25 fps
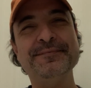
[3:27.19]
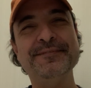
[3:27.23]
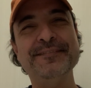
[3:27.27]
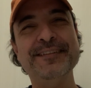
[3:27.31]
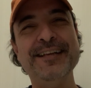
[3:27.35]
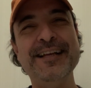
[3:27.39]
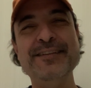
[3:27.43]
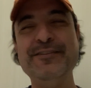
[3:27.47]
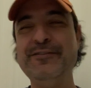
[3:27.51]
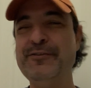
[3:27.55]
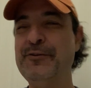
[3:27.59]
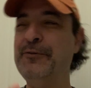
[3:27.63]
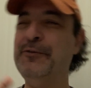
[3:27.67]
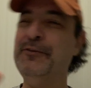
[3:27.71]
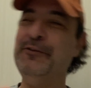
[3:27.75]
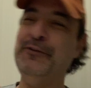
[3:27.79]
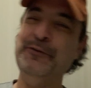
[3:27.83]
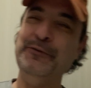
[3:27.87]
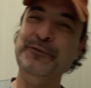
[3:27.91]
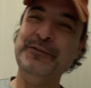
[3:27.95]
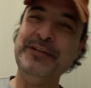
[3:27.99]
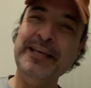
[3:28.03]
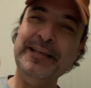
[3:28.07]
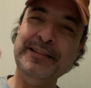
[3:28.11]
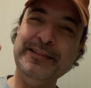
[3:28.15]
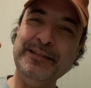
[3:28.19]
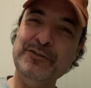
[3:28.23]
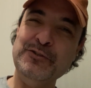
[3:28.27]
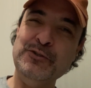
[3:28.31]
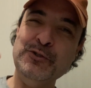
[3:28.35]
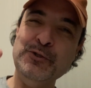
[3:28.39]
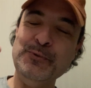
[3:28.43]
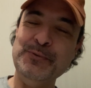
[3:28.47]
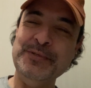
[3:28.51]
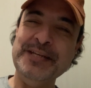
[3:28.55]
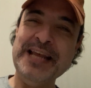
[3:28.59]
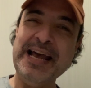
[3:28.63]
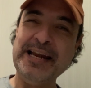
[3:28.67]
And so you take these
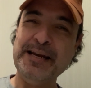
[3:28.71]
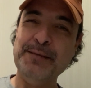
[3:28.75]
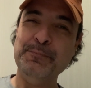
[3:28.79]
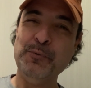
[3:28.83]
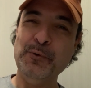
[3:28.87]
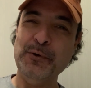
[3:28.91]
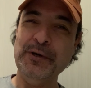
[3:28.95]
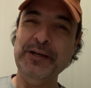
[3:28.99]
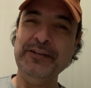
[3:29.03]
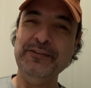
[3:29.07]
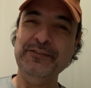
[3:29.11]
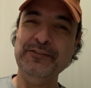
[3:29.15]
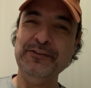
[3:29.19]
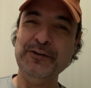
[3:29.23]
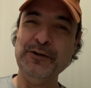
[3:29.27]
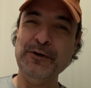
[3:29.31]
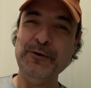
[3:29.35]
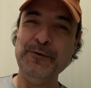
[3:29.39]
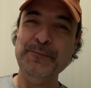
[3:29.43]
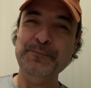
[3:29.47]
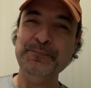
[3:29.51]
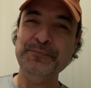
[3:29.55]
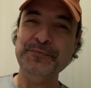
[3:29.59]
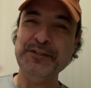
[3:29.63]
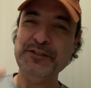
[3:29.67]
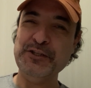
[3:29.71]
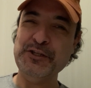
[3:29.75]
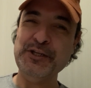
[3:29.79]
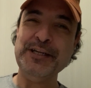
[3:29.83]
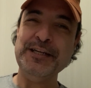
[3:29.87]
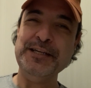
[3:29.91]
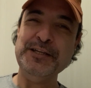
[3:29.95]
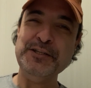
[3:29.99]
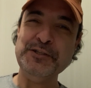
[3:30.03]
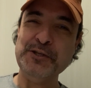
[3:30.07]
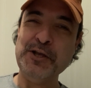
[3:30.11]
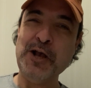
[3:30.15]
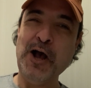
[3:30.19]
two data points, the chicken
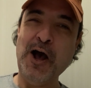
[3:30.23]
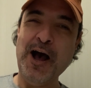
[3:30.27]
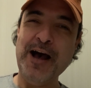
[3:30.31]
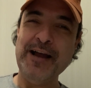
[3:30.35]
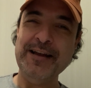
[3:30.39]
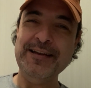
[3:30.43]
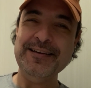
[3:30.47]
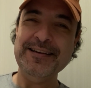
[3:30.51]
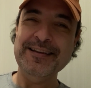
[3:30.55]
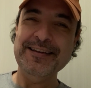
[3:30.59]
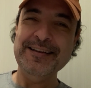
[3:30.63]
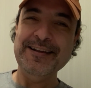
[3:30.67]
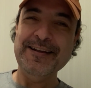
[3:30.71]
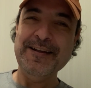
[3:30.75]
is gone,